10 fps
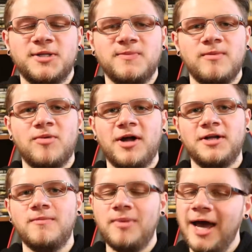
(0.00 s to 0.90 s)
It's me,
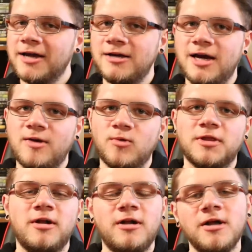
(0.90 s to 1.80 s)
Brandon, back again with
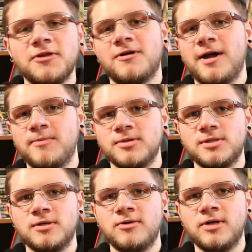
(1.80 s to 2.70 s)
another
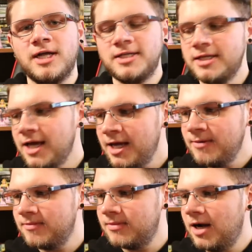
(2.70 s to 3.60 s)
episode, and
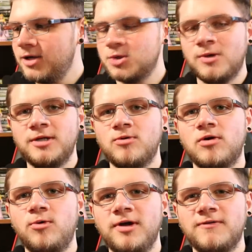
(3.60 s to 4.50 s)
today I just want to do a
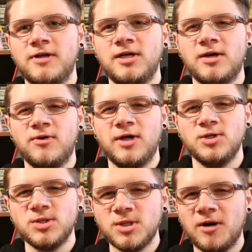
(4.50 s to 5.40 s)
quick video and
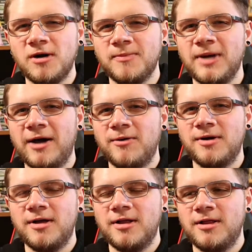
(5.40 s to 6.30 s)
just talk about
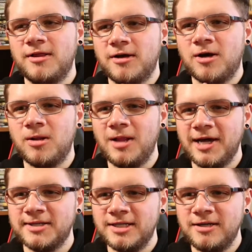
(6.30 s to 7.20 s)

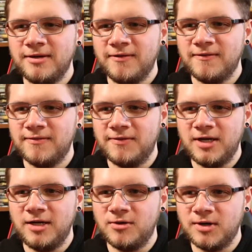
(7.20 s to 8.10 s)
collecting
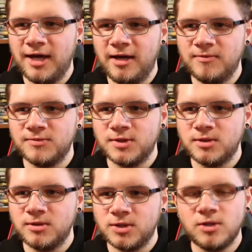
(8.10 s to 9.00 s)
video
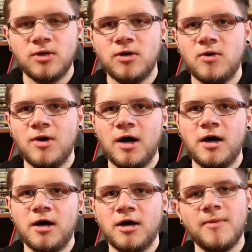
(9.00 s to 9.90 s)
games. So
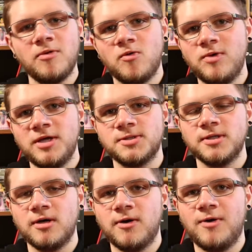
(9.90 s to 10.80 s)
a couple weeks
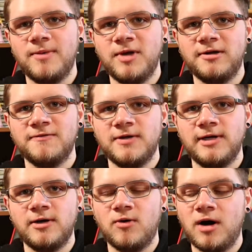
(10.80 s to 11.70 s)
ago I made a
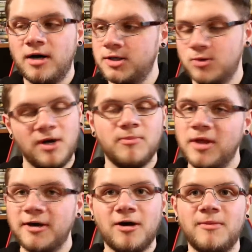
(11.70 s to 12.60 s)
video on do I
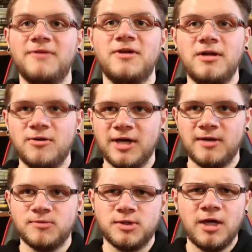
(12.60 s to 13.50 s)
play all my video
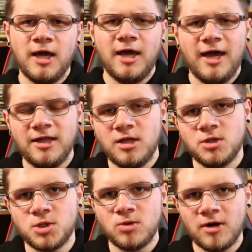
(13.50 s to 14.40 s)
games, and the
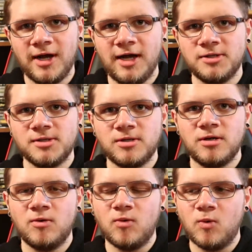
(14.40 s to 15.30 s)
short
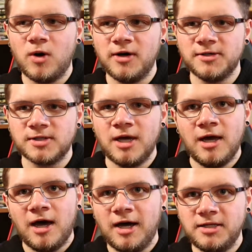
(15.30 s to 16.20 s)
answer was
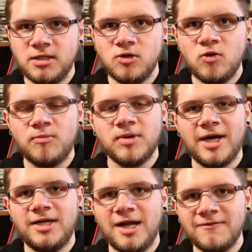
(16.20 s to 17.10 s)
I do, but
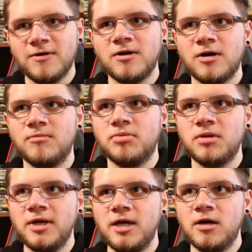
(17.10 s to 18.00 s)
I never
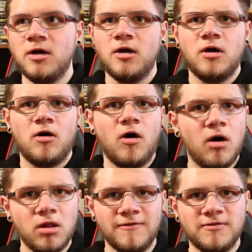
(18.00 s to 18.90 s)
complete
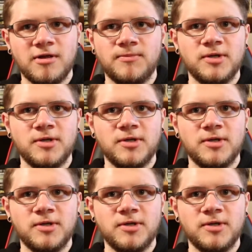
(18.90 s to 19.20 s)
all of them.